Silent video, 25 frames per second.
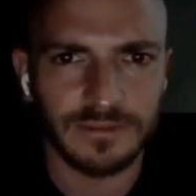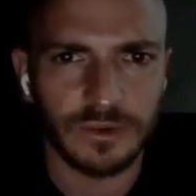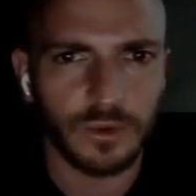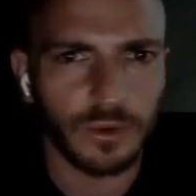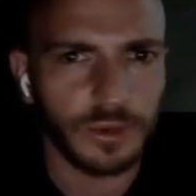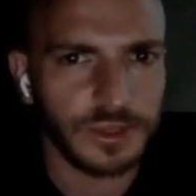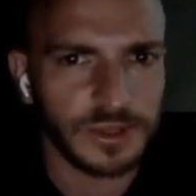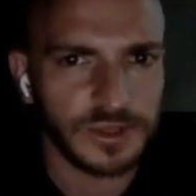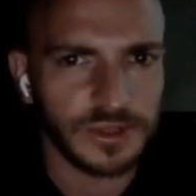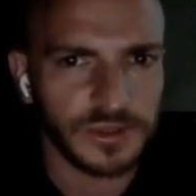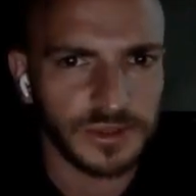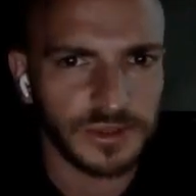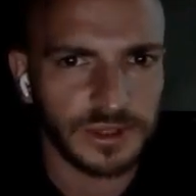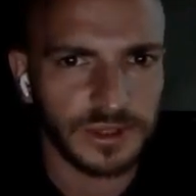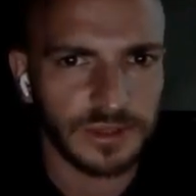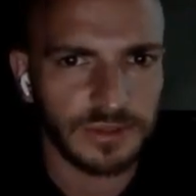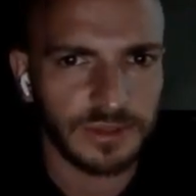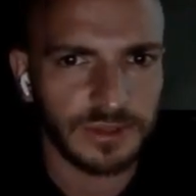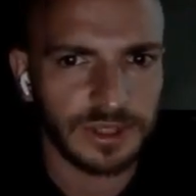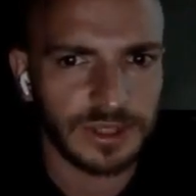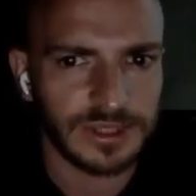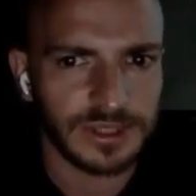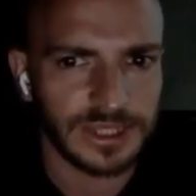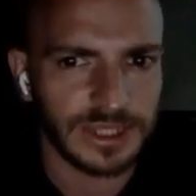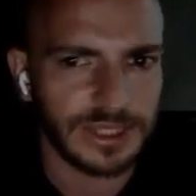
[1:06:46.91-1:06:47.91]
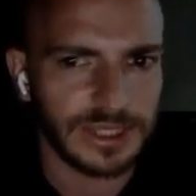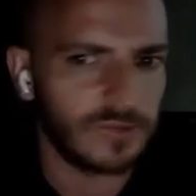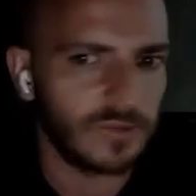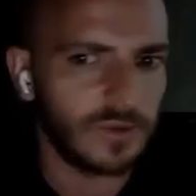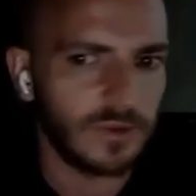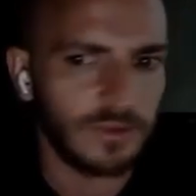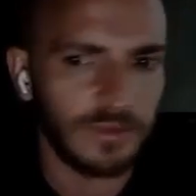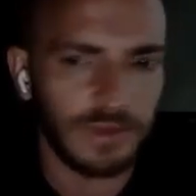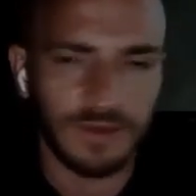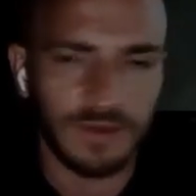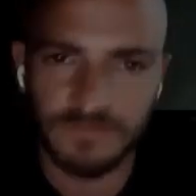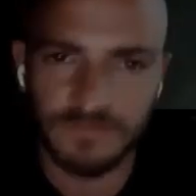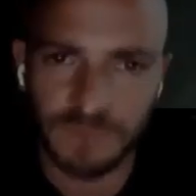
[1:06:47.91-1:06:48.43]
culturally because that's
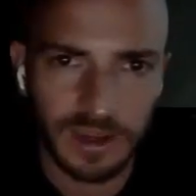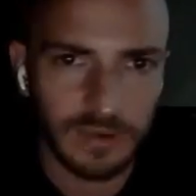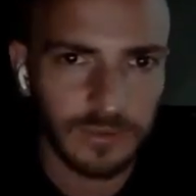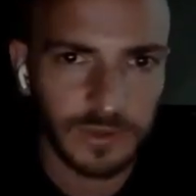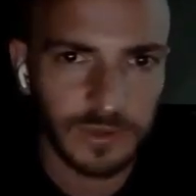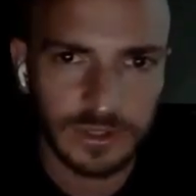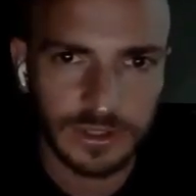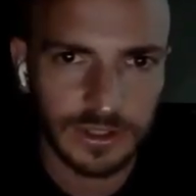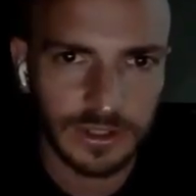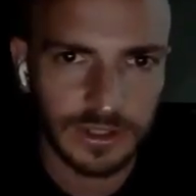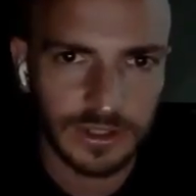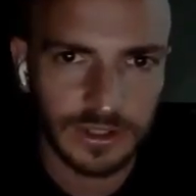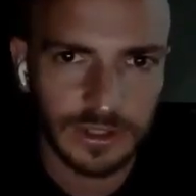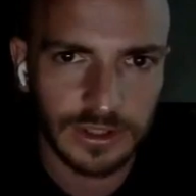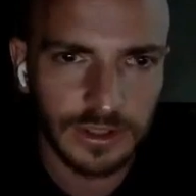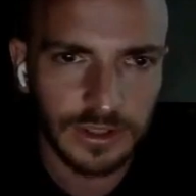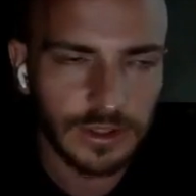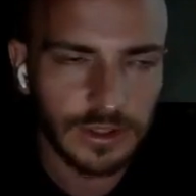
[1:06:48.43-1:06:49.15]
what my family did.